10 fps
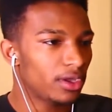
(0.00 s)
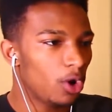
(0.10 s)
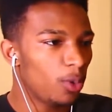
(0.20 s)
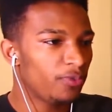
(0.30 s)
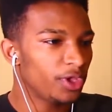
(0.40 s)

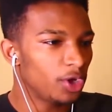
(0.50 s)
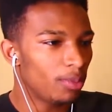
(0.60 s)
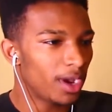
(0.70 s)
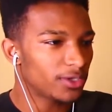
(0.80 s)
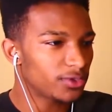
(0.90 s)
Hopefully, no
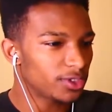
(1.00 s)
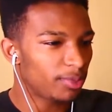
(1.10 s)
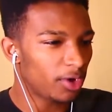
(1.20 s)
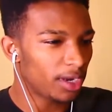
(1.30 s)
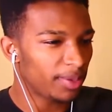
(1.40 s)
monsters
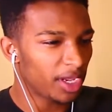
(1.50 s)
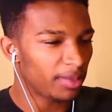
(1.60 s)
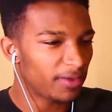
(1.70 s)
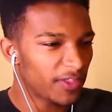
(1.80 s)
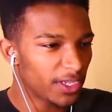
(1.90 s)
spawn up here.
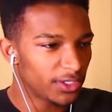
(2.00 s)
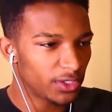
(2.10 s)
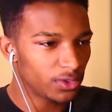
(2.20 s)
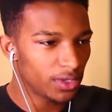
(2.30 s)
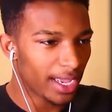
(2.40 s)
But if they
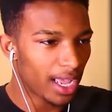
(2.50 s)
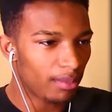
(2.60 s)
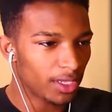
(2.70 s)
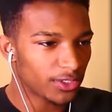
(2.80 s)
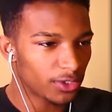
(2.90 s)
do, I got
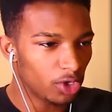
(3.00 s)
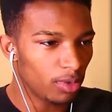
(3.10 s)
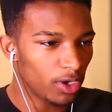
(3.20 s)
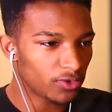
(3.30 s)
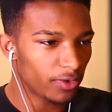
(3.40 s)
my
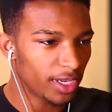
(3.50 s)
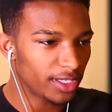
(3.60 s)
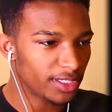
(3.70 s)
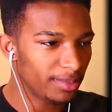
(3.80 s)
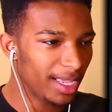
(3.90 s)
snowballs ready
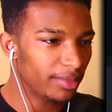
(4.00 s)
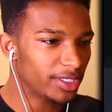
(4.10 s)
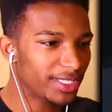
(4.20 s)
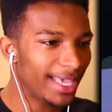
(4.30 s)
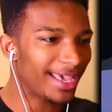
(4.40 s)
to be able to
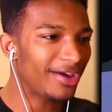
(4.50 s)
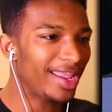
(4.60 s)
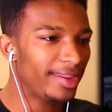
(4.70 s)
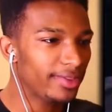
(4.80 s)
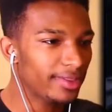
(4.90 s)
take out
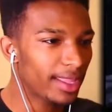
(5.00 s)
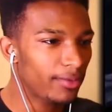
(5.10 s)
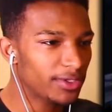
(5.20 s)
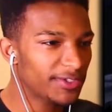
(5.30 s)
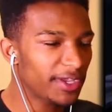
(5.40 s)
anything that
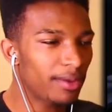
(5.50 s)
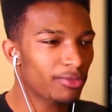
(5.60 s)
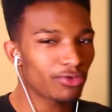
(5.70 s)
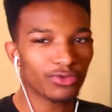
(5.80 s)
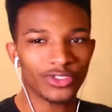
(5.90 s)
wants to come
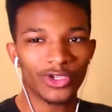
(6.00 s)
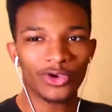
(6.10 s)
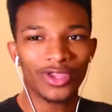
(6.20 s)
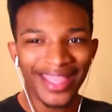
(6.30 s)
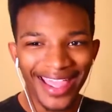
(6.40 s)
through. So
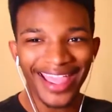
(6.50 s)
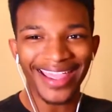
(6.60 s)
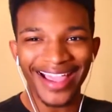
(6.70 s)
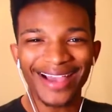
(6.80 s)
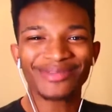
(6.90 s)
hey,
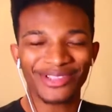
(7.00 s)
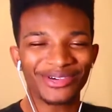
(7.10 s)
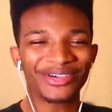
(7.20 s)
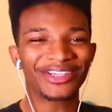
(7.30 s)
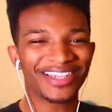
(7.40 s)
I'm still
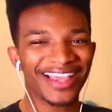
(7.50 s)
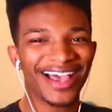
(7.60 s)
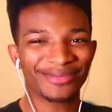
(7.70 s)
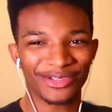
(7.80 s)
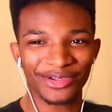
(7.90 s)
good.
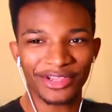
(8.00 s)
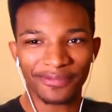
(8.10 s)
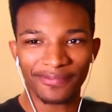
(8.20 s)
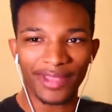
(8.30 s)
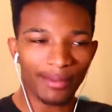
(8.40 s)
I'm still good.
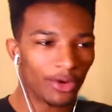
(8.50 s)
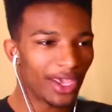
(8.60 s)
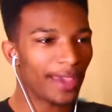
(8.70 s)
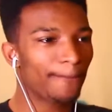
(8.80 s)
I'm okay.